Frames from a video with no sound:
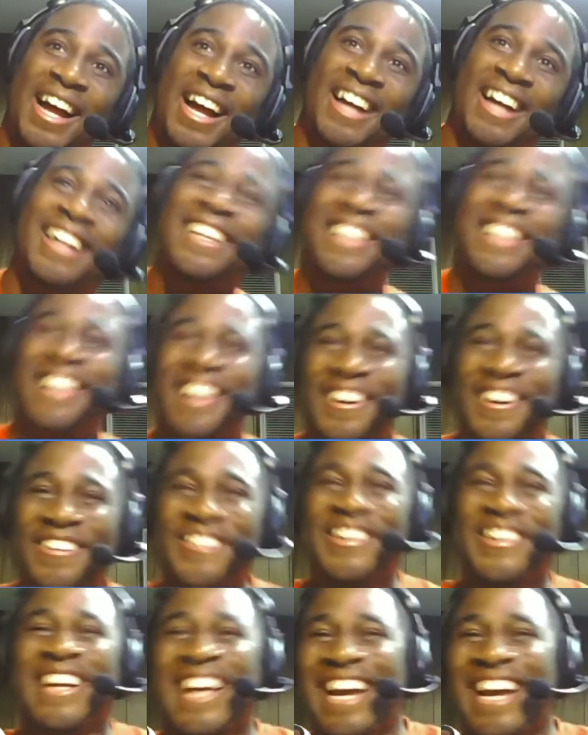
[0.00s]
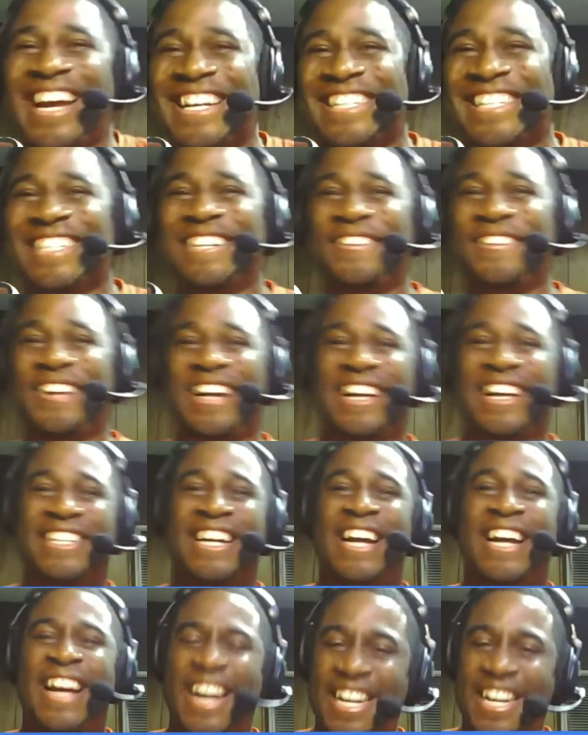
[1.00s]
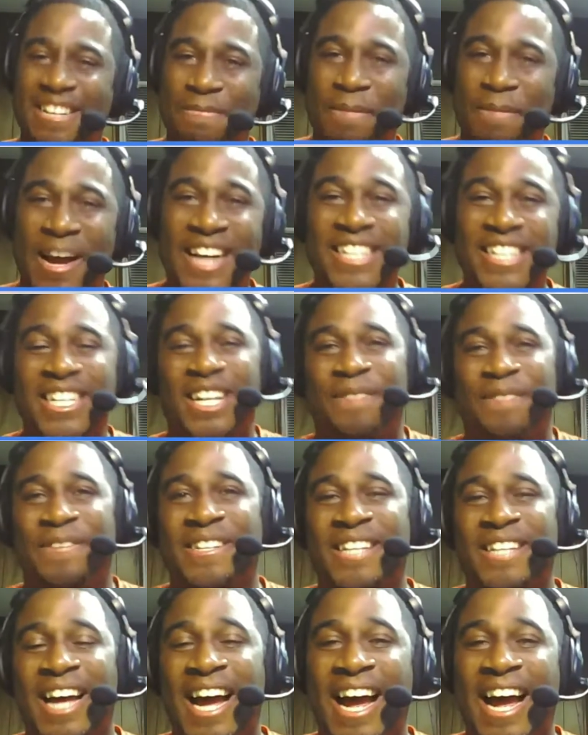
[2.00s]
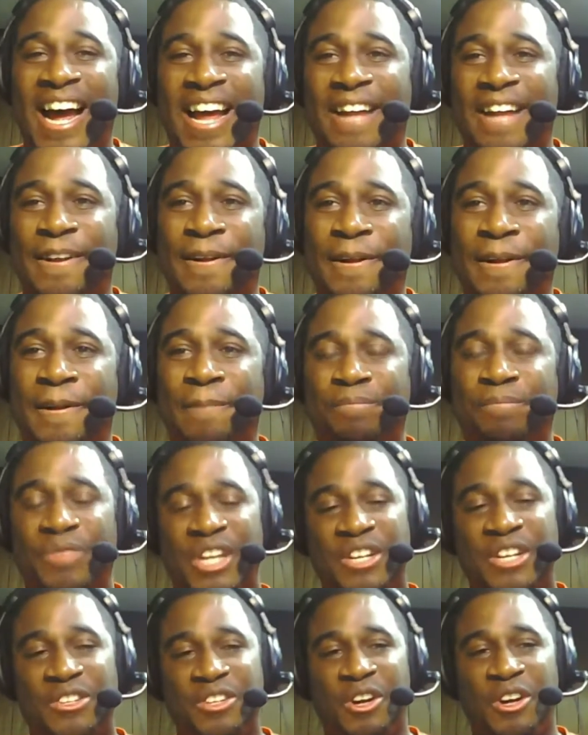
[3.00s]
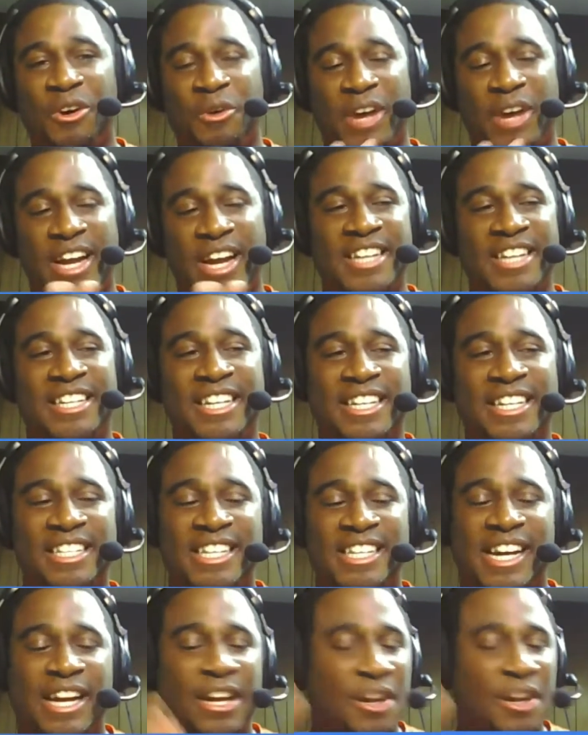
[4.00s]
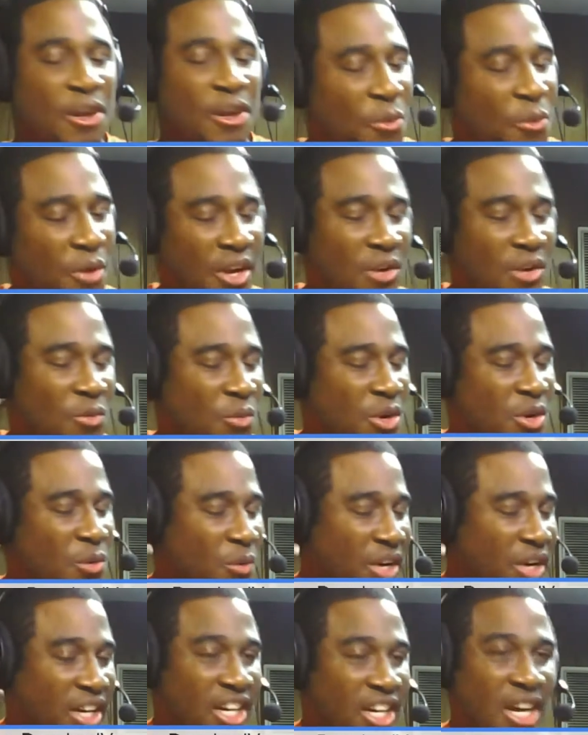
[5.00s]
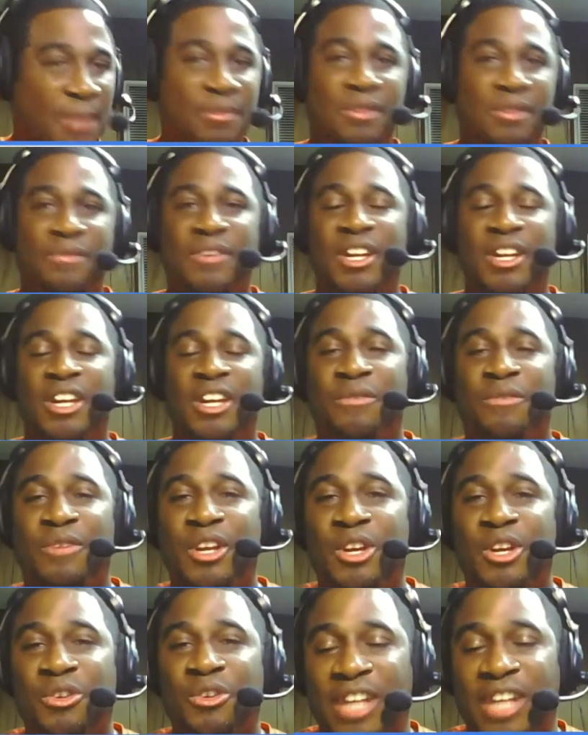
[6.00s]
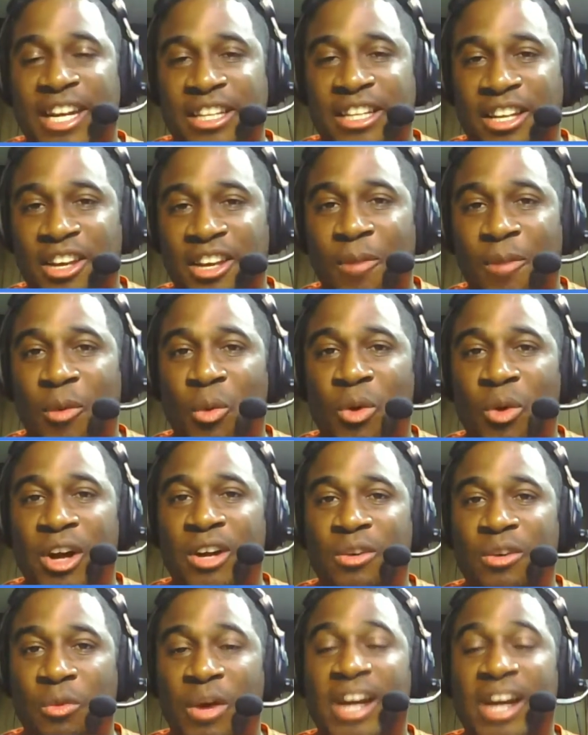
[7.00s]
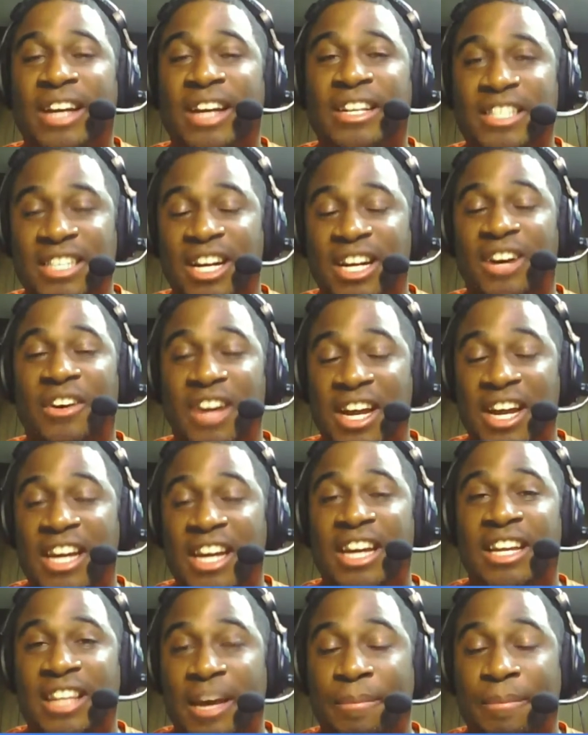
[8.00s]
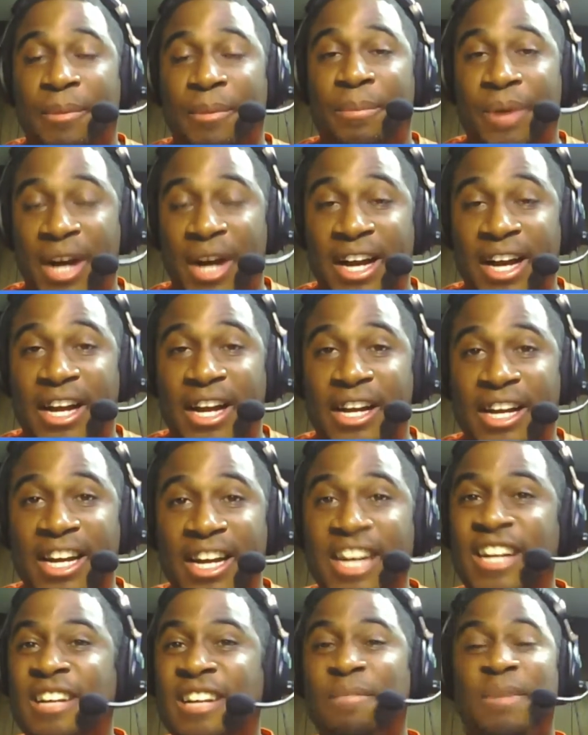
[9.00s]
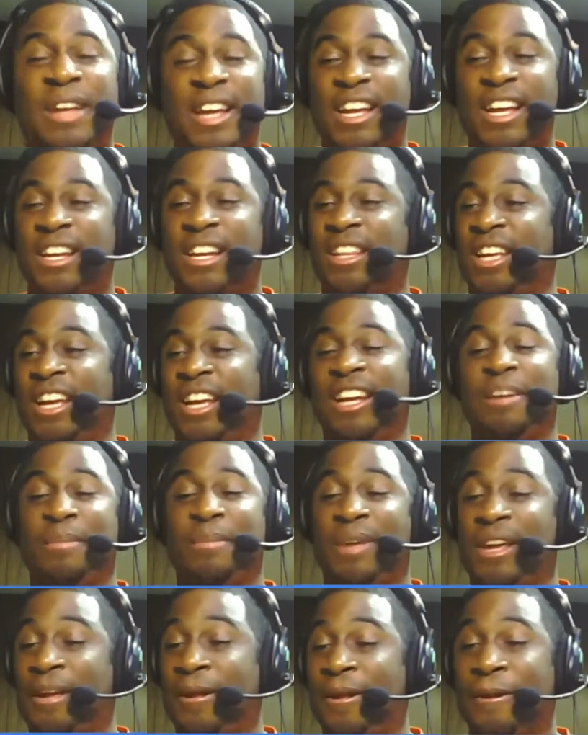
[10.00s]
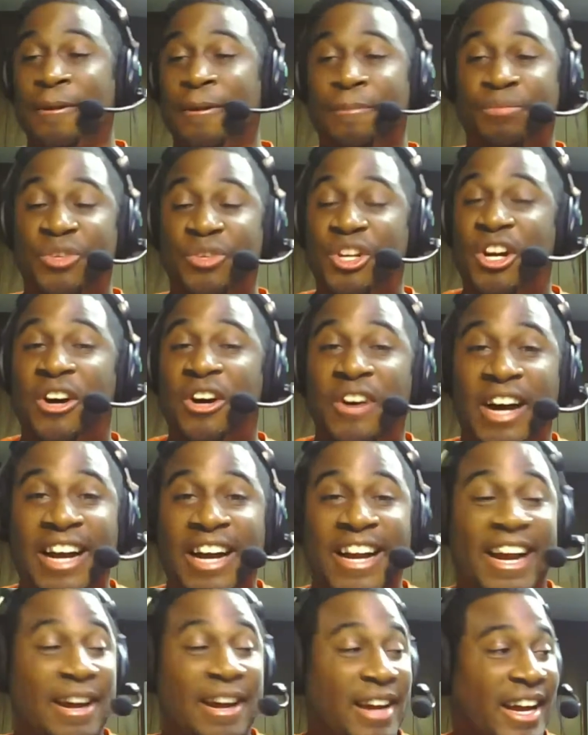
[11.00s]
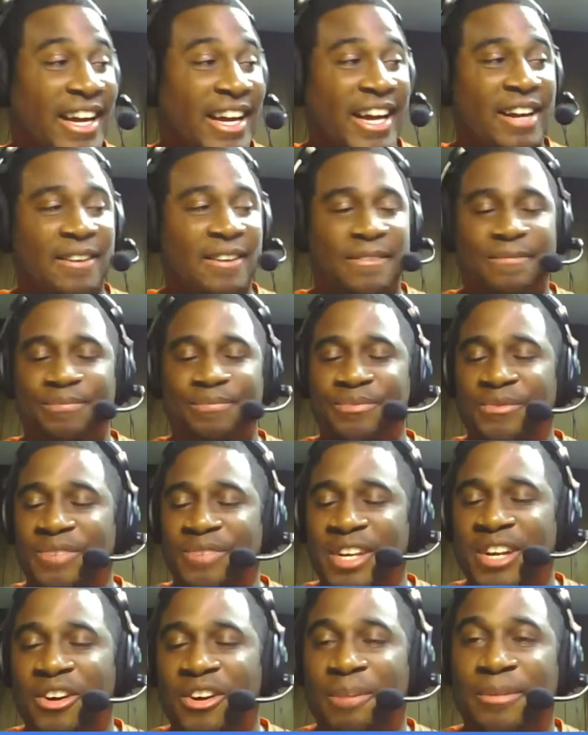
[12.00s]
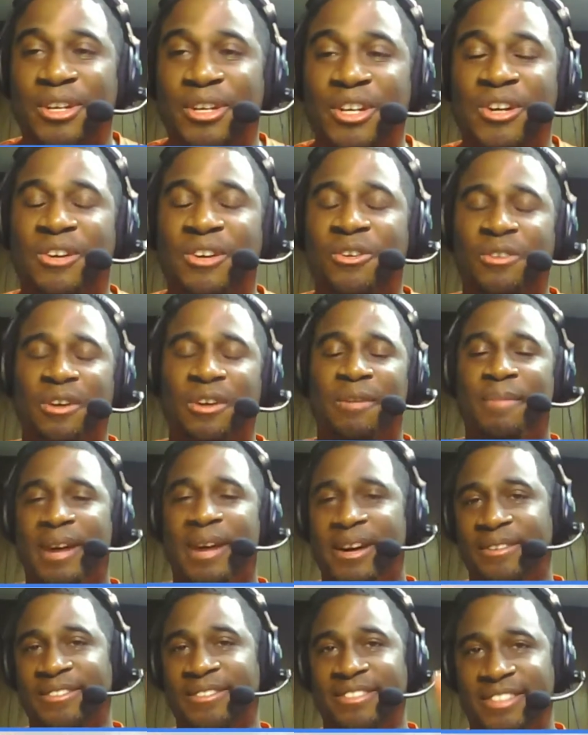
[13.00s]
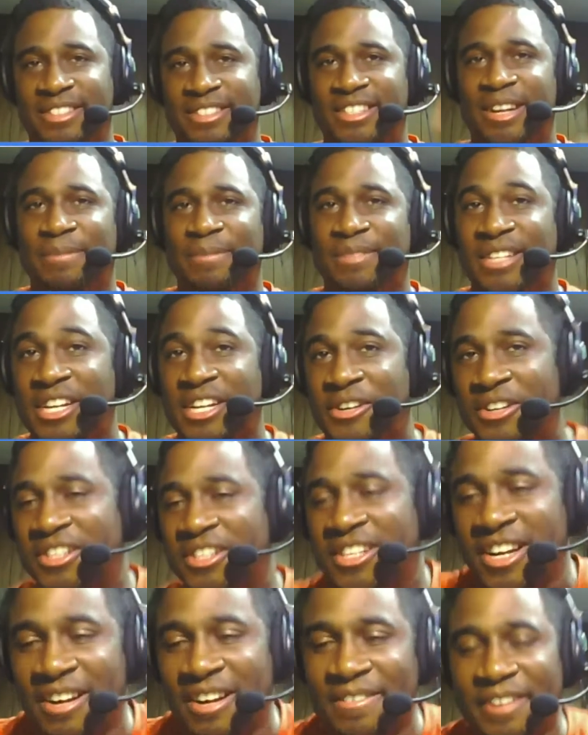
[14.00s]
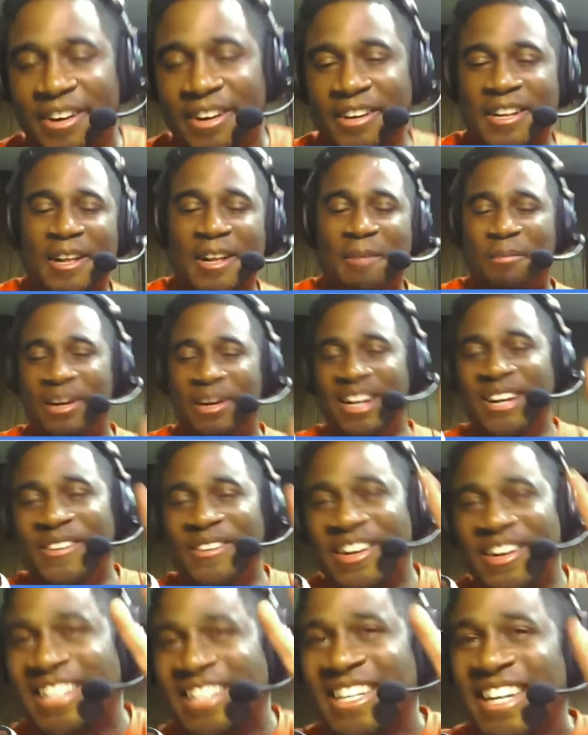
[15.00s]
you know, we got to see what it is, especially if it's hot. And so Andy Jenkins said, when it comes to videos are like the #1 way to sell any type of product, and it could be anything. It could be, you know, I got a video I'm gonna do about some secret stuff here, but anyways,